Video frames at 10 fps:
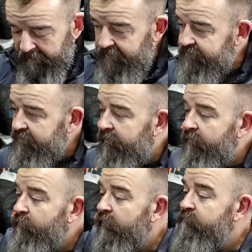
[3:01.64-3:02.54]
pins in it
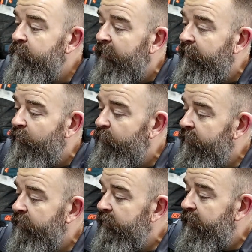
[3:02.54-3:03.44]
which marry up
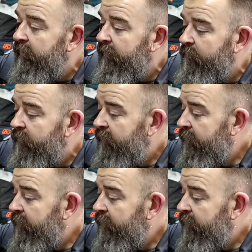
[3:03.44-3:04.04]
with the